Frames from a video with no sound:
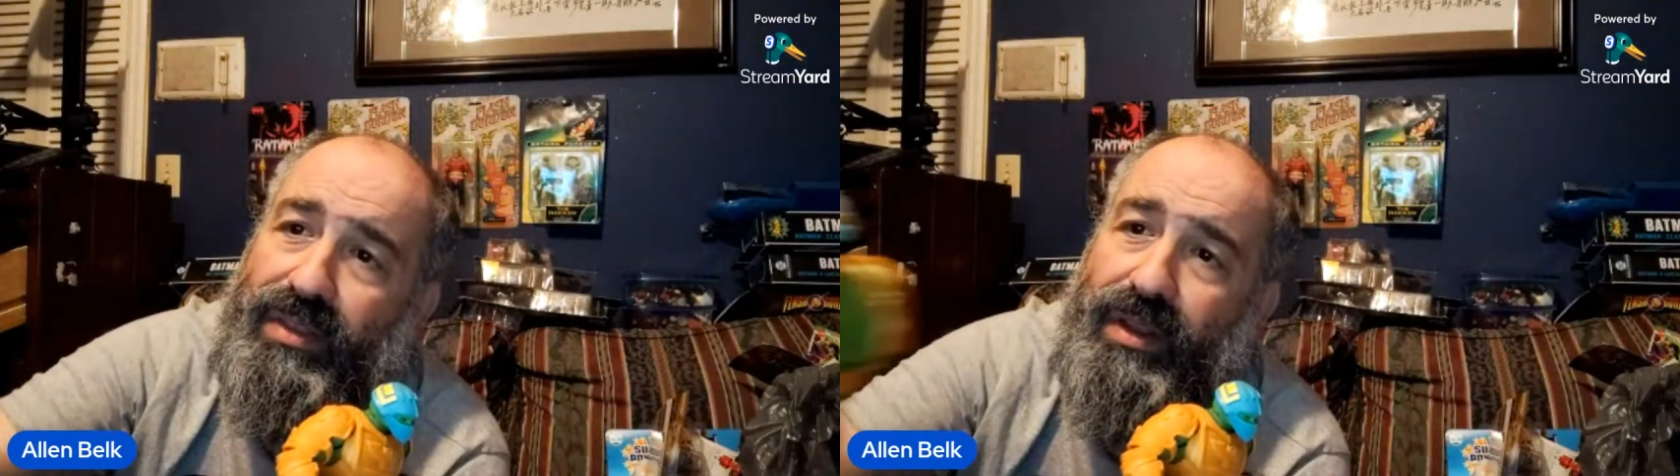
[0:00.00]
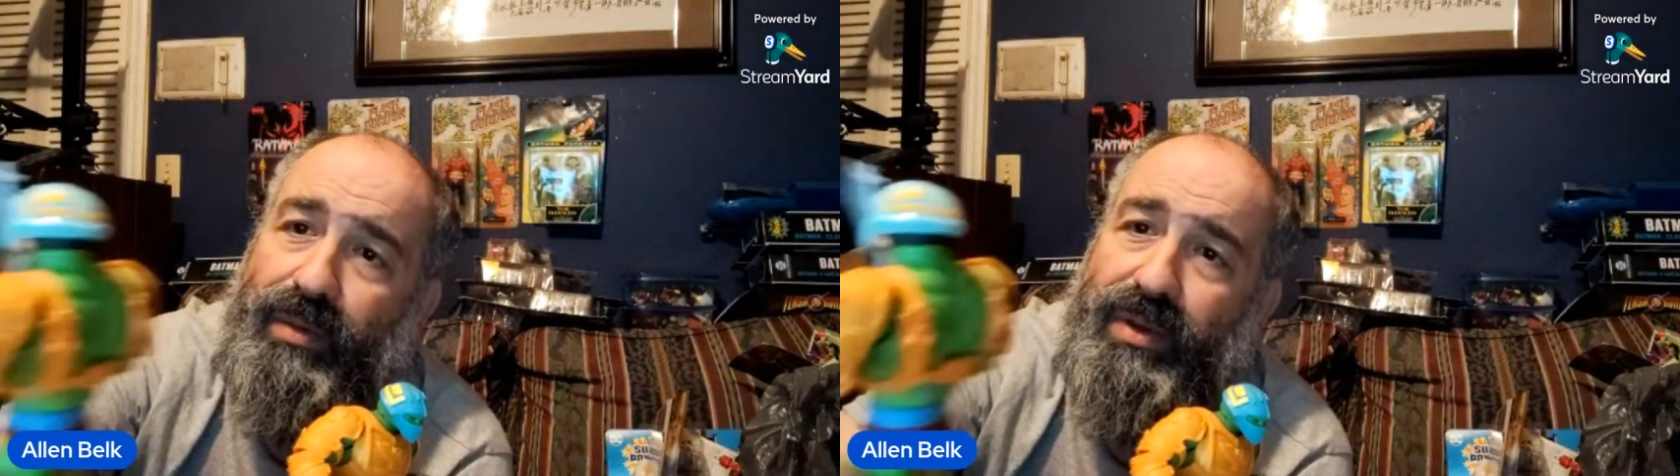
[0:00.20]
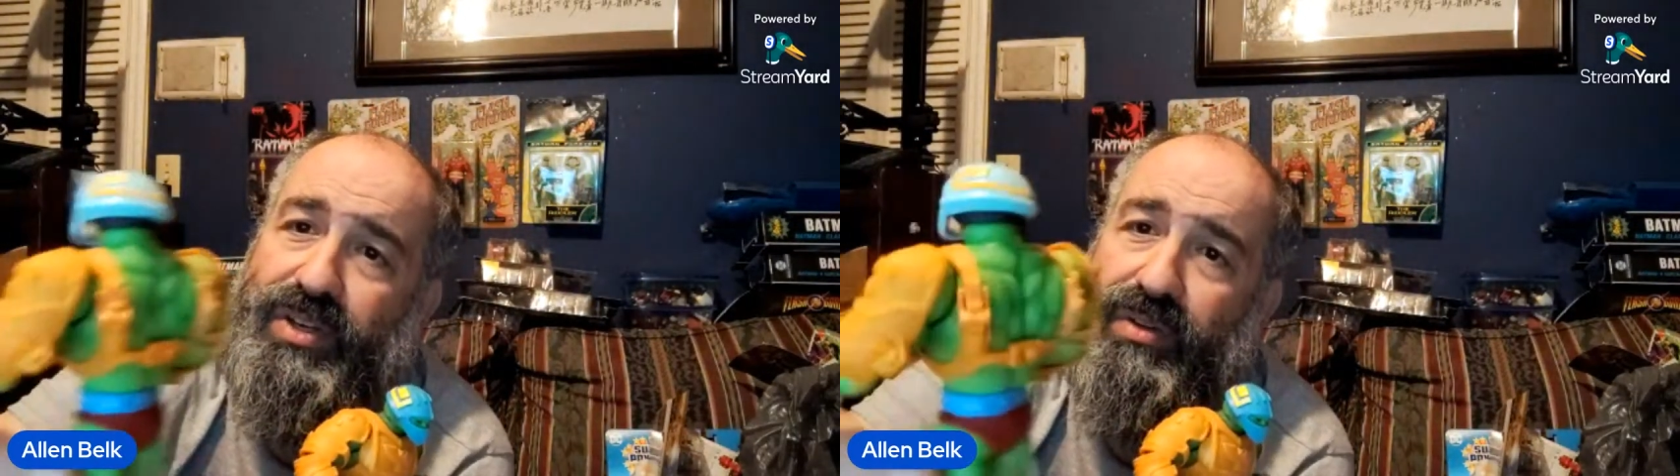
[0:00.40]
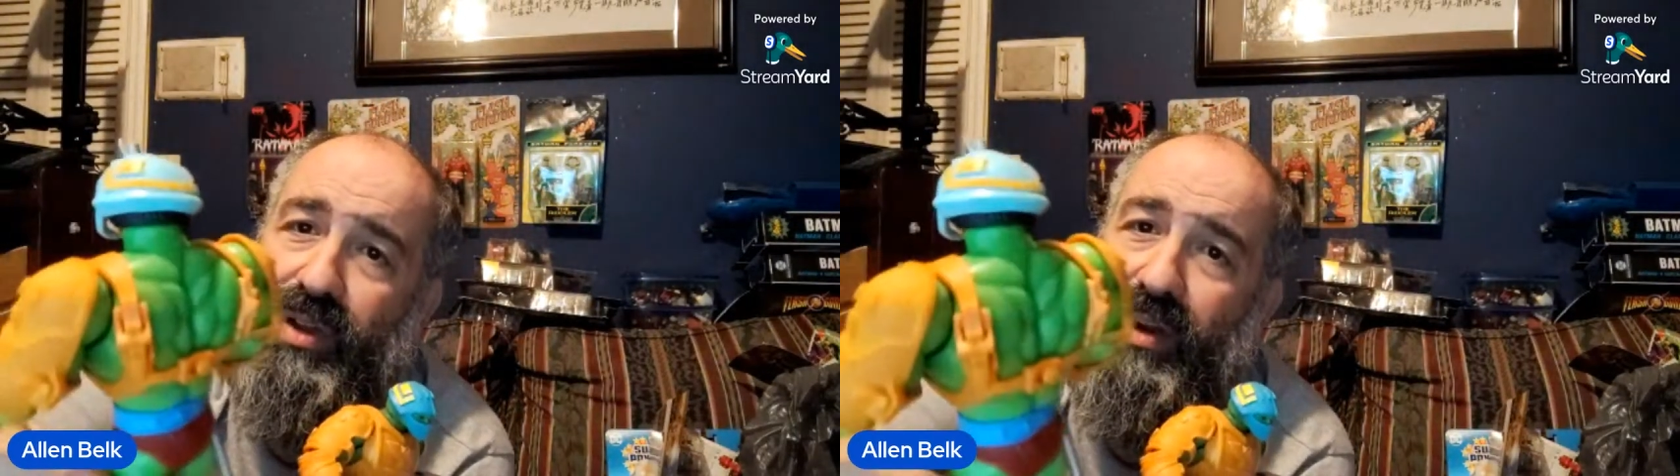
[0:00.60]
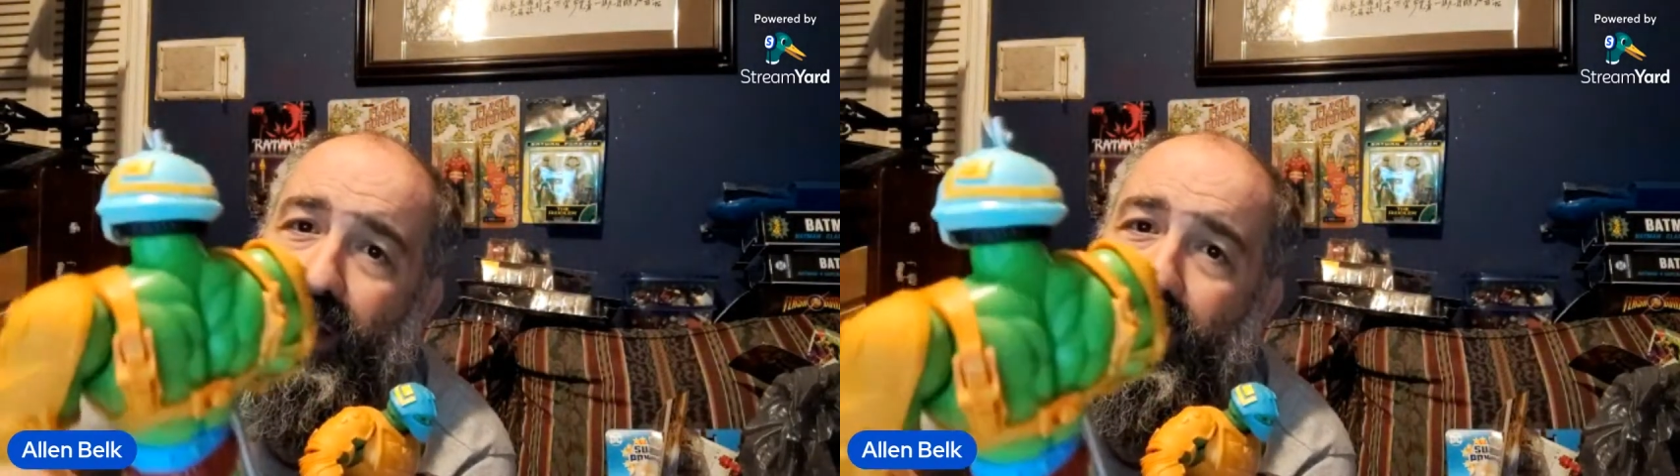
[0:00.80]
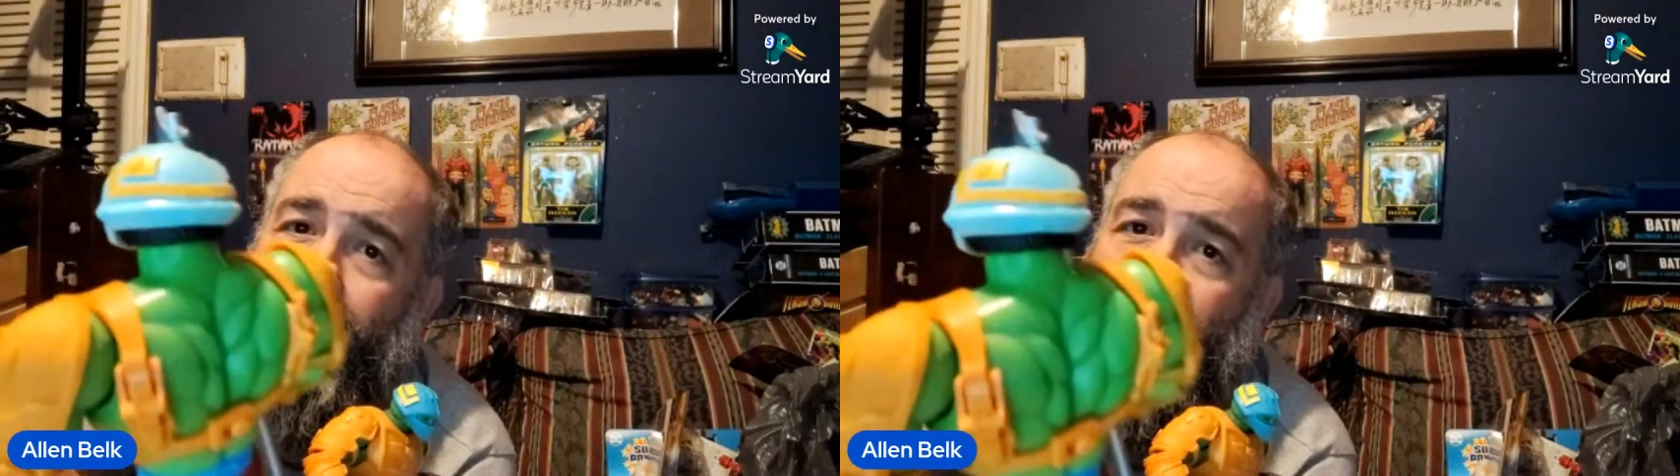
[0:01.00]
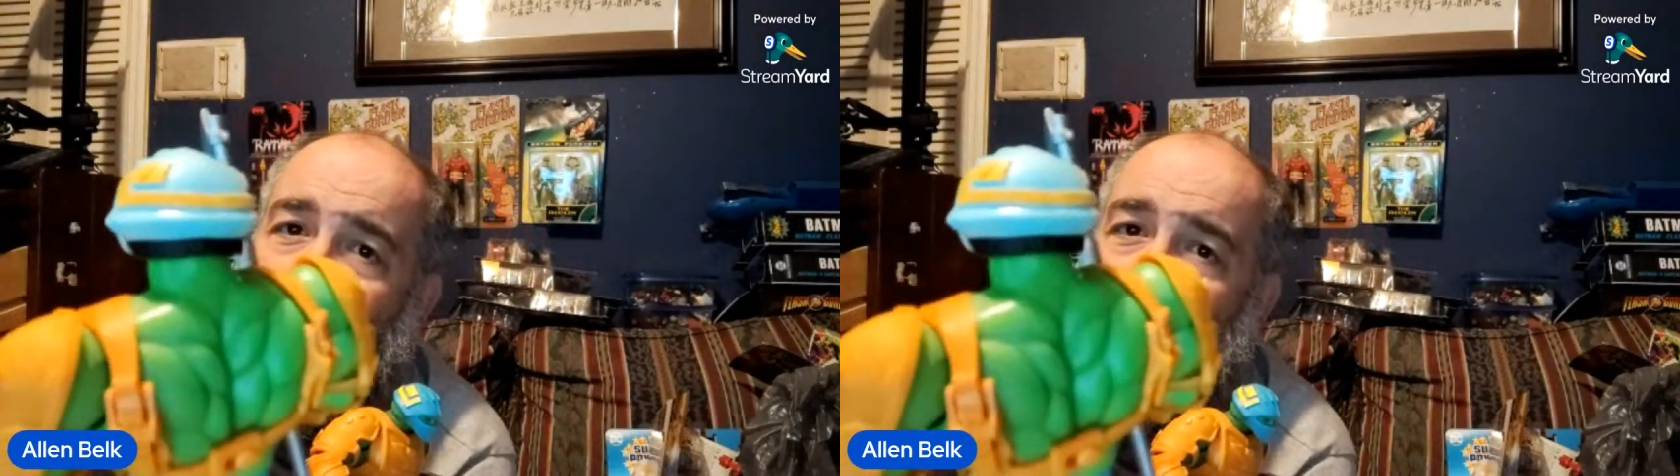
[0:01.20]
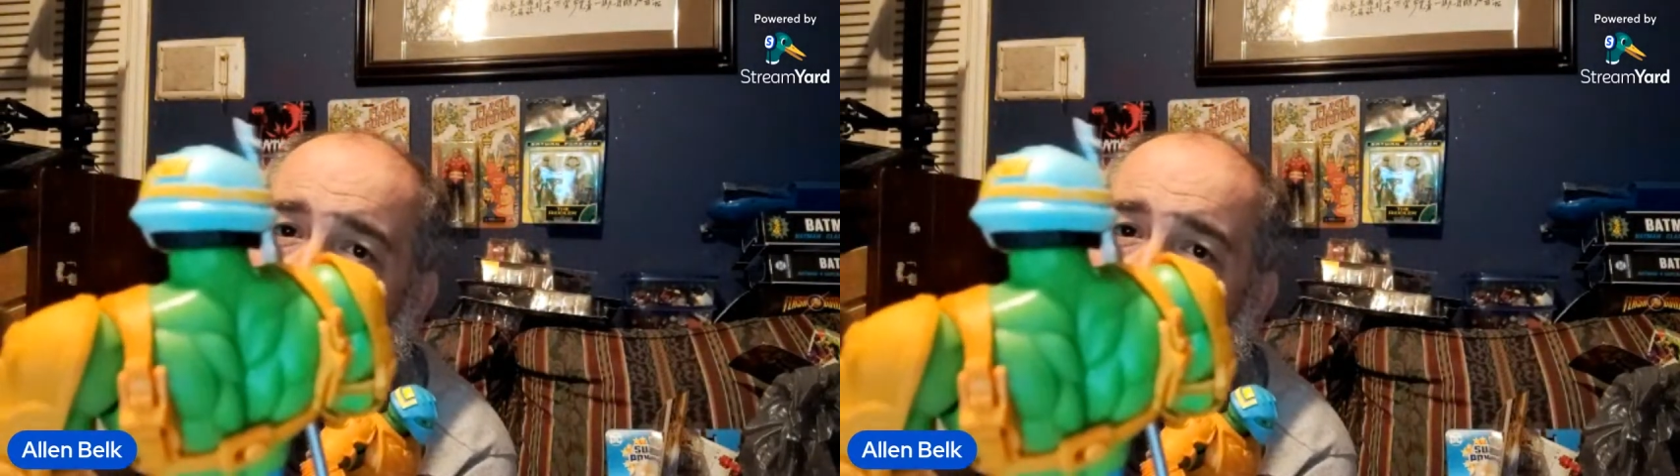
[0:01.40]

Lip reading: original Guard and